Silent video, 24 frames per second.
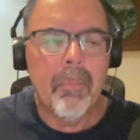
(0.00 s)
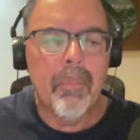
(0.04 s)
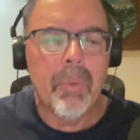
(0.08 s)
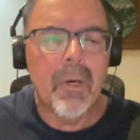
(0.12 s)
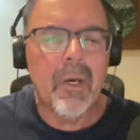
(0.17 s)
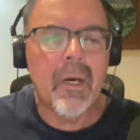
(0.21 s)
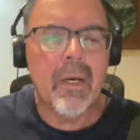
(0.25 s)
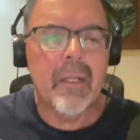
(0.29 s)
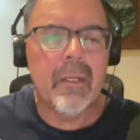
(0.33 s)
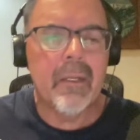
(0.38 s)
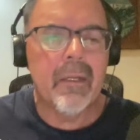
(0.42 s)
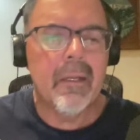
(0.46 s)

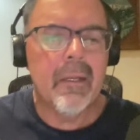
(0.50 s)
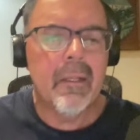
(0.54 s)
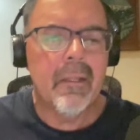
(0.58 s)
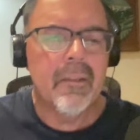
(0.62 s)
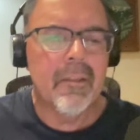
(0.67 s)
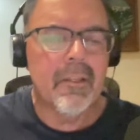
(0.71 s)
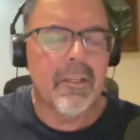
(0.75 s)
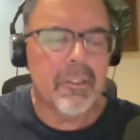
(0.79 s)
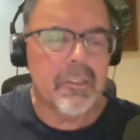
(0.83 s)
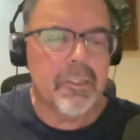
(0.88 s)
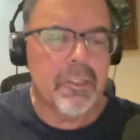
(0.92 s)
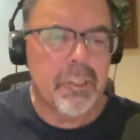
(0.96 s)
but
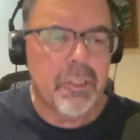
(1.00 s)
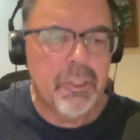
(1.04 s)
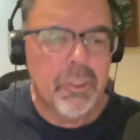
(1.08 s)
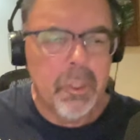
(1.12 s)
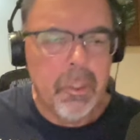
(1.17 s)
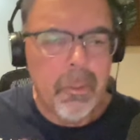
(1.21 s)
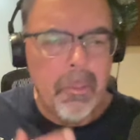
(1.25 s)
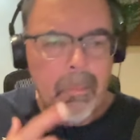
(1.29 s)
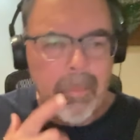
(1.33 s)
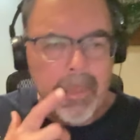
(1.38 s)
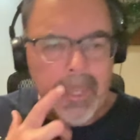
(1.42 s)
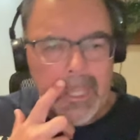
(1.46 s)
there
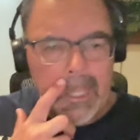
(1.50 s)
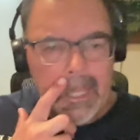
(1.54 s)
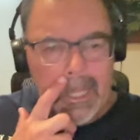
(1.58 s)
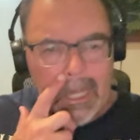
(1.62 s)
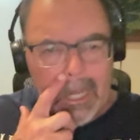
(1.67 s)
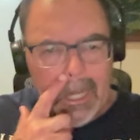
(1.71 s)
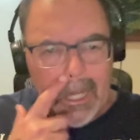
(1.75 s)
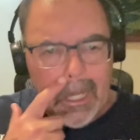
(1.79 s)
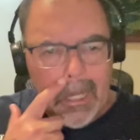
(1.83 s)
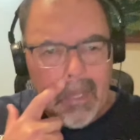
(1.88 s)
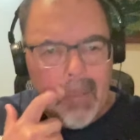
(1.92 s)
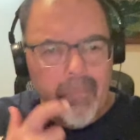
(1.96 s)
should
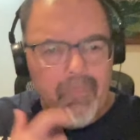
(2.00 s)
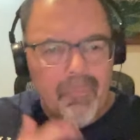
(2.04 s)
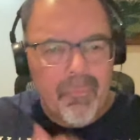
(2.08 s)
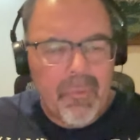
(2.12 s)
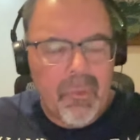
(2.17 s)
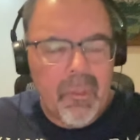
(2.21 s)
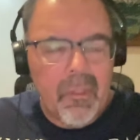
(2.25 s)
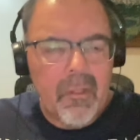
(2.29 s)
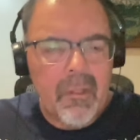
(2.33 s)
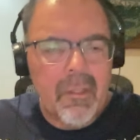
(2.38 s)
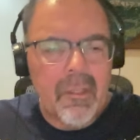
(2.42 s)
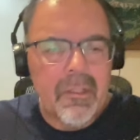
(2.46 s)
be
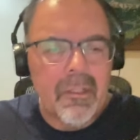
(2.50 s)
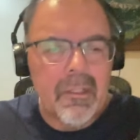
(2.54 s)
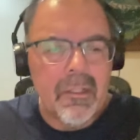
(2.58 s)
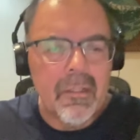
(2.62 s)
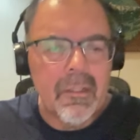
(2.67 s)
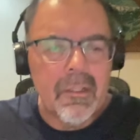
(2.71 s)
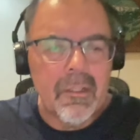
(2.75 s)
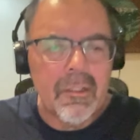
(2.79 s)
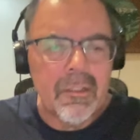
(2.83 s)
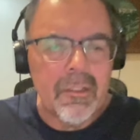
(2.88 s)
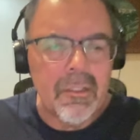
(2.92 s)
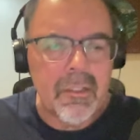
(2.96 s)
there
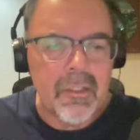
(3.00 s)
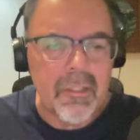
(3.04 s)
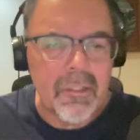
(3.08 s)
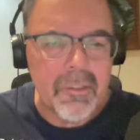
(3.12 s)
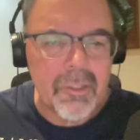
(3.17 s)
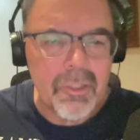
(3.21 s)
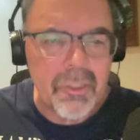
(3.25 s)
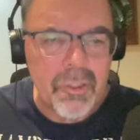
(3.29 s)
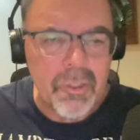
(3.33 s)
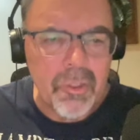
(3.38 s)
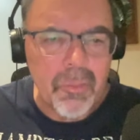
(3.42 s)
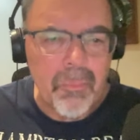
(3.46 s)
there,
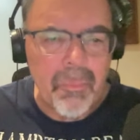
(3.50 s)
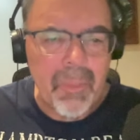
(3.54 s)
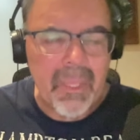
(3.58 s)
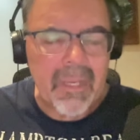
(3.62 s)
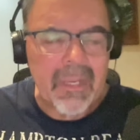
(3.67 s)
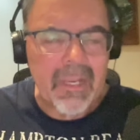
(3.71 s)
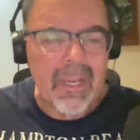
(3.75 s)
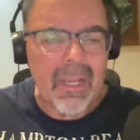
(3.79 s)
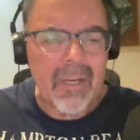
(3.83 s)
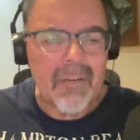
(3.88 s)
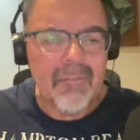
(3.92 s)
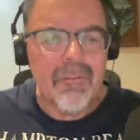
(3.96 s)
there should be
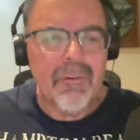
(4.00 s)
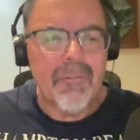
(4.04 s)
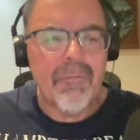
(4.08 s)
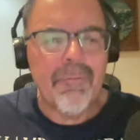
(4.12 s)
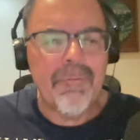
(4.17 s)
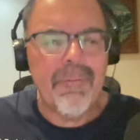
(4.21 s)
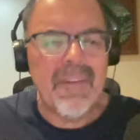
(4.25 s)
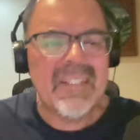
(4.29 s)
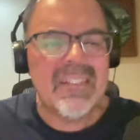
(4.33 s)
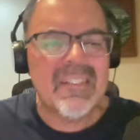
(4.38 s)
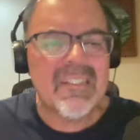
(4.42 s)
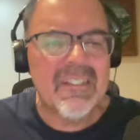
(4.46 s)
kind of a
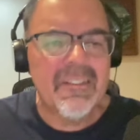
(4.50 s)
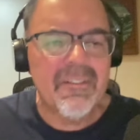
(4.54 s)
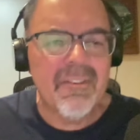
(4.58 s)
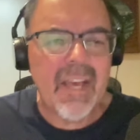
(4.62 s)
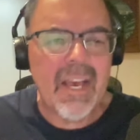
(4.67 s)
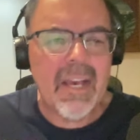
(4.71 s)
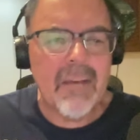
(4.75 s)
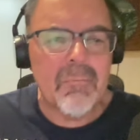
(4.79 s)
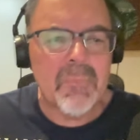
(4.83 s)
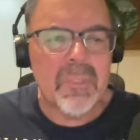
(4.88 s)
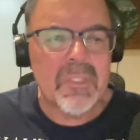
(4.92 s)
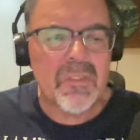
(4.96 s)
festive
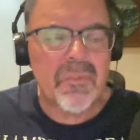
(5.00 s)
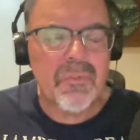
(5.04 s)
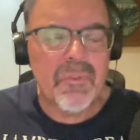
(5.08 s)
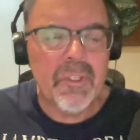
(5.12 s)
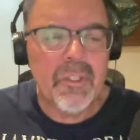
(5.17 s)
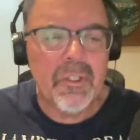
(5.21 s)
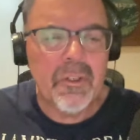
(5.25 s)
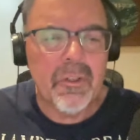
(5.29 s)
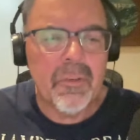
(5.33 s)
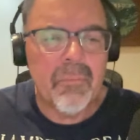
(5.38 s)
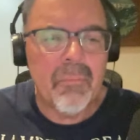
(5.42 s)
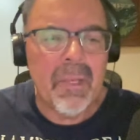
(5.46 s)

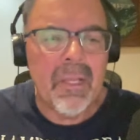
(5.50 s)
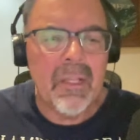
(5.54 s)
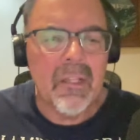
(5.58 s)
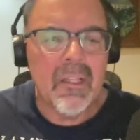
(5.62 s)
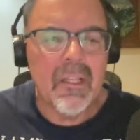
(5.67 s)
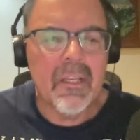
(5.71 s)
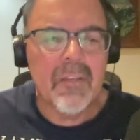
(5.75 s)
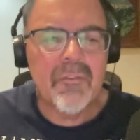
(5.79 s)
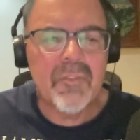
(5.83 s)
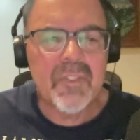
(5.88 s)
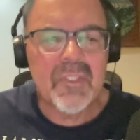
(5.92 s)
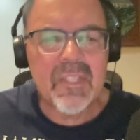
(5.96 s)
atmosphere in
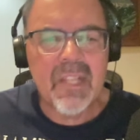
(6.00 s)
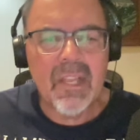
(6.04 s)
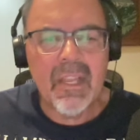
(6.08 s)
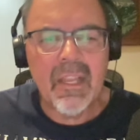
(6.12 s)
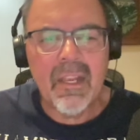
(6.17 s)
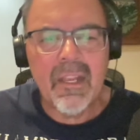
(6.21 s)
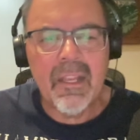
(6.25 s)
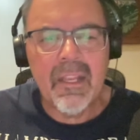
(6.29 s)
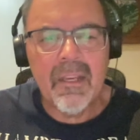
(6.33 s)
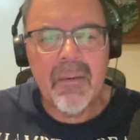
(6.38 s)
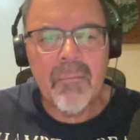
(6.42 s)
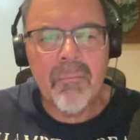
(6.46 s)
MetLife
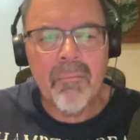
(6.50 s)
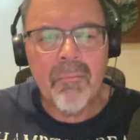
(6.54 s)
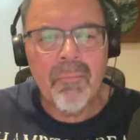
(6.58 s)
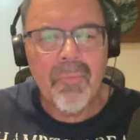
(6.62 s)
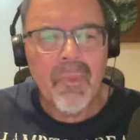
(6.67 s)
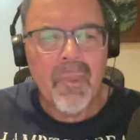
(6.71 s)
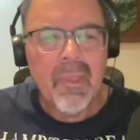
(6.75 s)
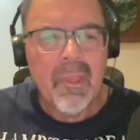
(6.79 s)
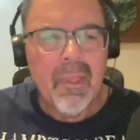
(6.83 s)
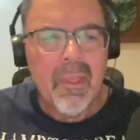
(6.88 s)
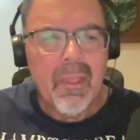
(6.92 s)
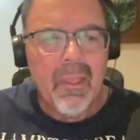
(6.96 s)
Stadium
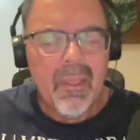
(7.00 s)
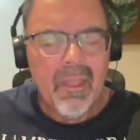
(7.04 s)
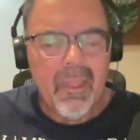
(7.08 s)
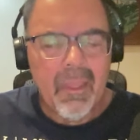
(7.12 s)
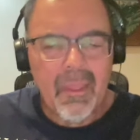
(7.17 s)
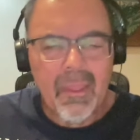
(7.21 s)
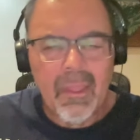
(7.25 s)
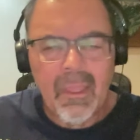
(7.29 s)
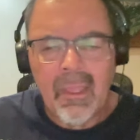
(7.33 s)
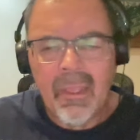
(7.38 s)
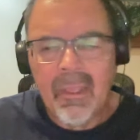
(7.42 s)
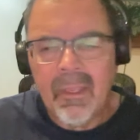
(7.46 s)

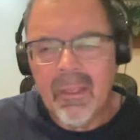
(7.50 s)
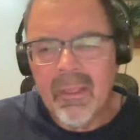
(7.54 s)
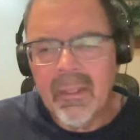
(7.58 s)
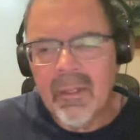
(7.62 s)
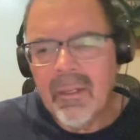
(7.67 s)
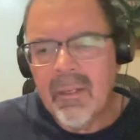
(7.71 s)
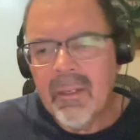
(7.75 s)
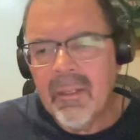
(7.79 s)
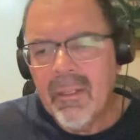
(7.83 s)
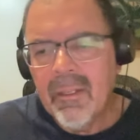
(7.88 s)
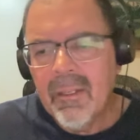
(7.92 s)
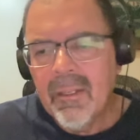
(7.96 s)

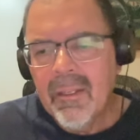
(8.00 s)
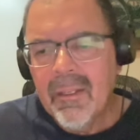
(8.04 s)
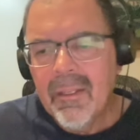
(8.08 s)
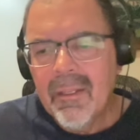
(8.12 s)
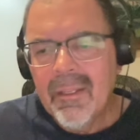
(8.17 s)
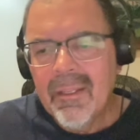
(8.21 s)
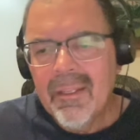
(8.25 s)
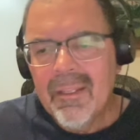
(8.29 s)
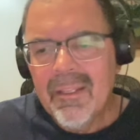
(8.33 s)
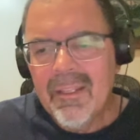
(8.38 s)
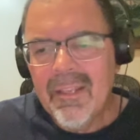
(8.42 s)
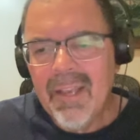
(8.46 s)
and
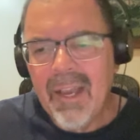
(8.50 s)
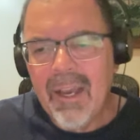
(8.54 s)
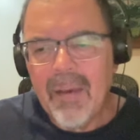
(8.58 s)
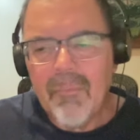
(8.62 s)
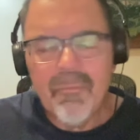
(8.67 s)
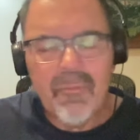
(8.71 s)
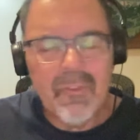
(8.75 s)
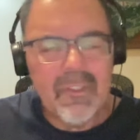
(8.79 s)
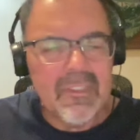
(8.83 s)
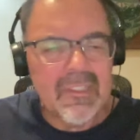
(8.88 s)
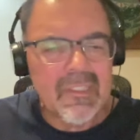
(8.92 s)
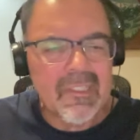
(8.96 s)

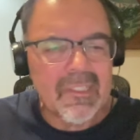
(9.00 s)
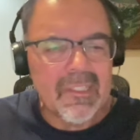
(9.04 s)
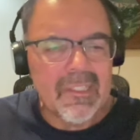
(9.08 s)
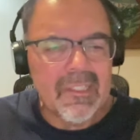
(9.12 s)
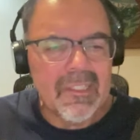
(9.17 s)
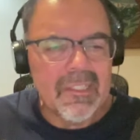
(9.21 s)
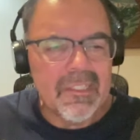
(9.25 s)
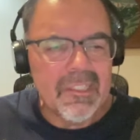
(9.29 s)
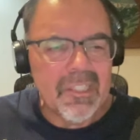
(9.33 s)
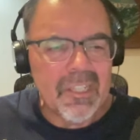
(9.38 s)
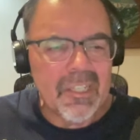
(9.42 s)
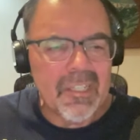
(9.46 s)
obviously
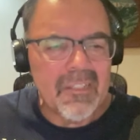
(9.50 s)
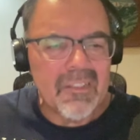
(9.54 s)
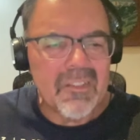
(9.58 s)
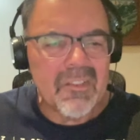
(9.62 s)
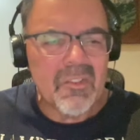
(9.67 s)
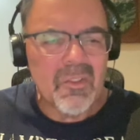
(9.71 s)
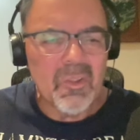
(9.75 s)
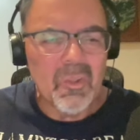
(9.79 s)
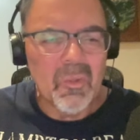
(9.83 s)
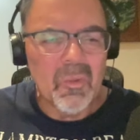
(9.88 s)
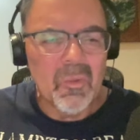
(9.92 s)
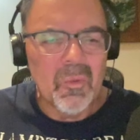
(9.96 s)
the
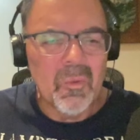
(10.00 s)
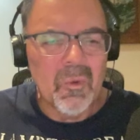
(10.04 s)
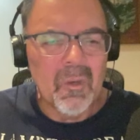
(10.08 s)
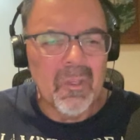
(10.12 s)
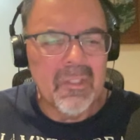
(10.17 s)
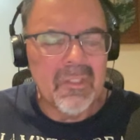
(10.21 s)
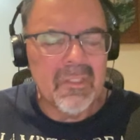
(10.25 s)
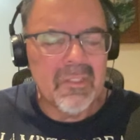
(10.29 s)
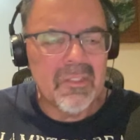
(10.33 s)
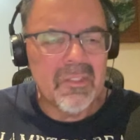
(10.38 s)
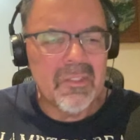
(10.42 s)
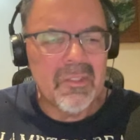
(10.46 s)
Giants don't
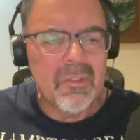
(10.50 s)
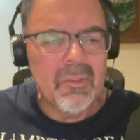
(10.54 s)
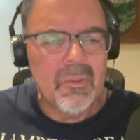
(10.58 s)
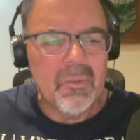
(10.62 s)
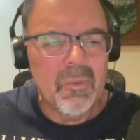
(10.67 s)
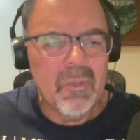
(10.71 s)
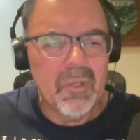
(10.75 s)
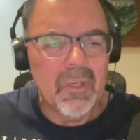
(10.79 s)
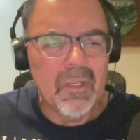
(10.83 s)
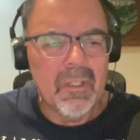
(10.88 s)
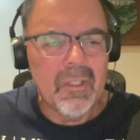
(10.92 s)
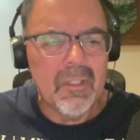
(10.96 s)
want
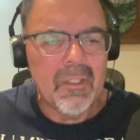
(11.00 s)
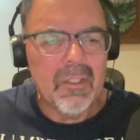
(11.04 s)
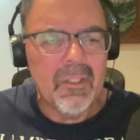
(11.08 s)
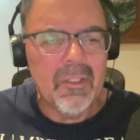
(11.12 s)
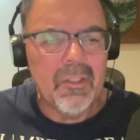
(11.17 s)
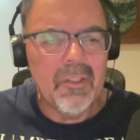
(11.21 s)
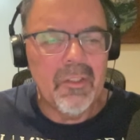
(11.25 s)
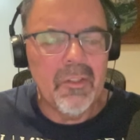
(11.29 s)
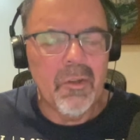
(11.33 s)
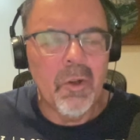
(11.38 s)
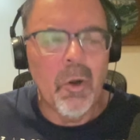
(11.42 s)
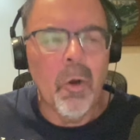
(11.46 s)
to. Uh,
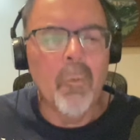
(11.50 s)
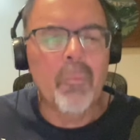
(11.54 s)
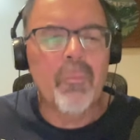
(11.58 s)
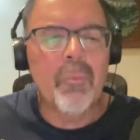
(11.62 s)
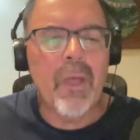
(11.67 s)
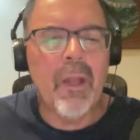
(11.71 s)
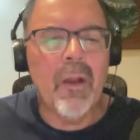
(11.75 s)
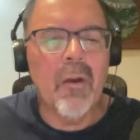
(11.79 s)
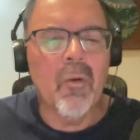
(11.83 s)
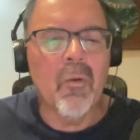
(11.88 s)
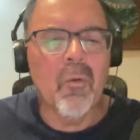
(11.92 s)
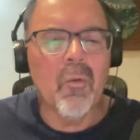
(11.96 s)
you'd hope
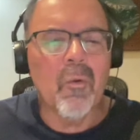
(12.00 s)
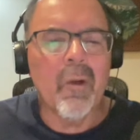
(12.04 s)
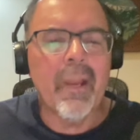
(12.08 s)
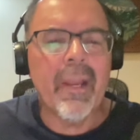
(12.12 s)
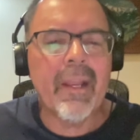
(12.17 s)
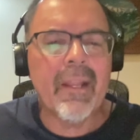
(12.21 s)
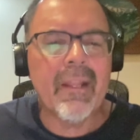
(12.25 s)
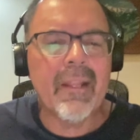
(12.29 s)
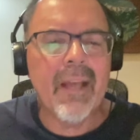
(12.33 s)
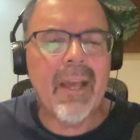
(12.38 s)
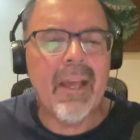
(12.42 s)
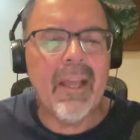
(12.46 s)
they don't
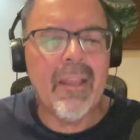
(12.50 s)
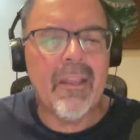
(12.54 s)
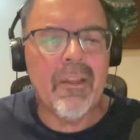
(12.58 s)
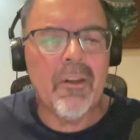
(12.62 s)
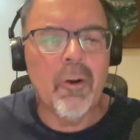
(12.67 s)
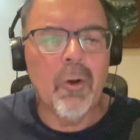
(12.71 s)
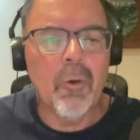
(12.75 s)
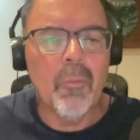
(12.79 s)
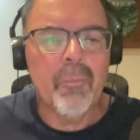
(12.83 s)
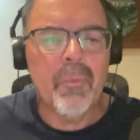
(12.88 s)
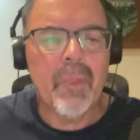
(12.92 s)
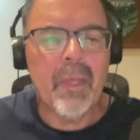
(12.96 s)
wreck that.
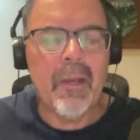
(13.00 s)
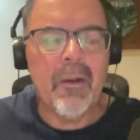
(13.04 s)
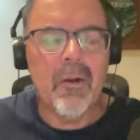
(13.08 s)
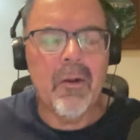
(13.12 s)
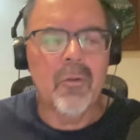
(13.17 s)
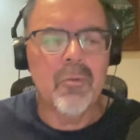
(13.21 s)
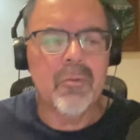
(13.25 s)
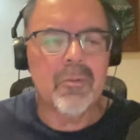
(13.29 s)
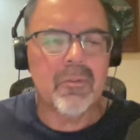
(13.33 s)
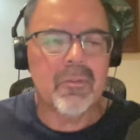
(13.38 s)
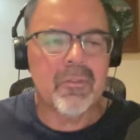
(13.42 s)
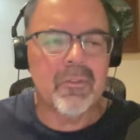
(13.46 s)
You'd hope they
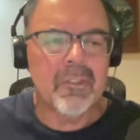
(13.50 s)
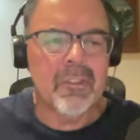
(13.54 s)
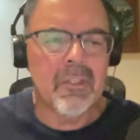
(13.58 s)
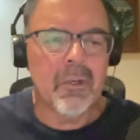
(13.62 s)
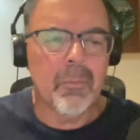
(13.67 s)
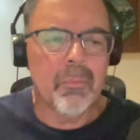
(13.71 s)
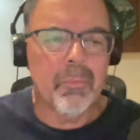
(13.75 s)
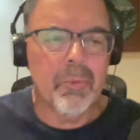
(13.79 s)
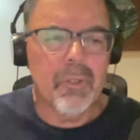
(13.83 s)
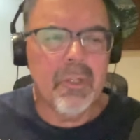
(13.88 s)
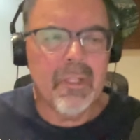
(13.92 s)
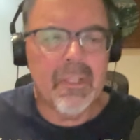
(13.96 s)
don't, you
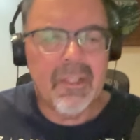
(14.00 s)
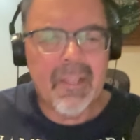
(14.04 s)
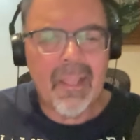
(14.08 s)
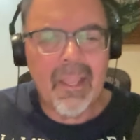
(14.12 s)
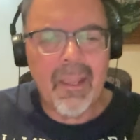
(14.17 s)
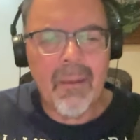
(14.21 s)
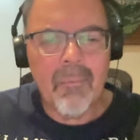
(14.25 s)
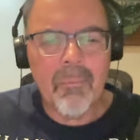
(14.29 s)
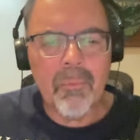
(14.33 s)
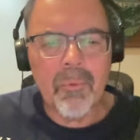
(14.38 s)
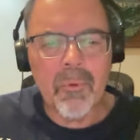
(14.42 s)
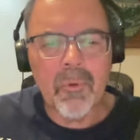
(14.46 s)
know, put a
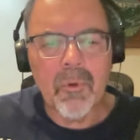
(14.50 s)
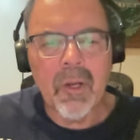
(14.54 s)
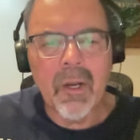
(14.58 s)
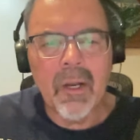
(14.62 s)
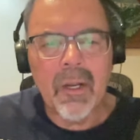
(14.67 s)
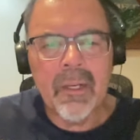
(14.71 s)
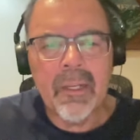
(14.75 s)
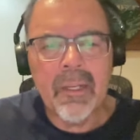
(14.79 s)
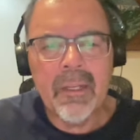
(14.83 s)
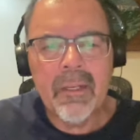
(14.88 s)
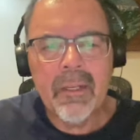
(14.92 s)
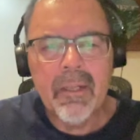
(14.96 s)
damper
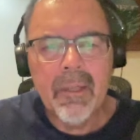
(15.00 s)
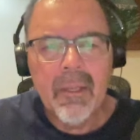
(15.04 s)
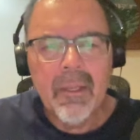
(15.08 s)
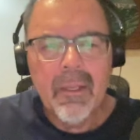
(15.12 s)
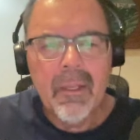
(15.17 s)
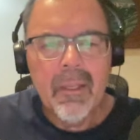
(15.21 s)
on it.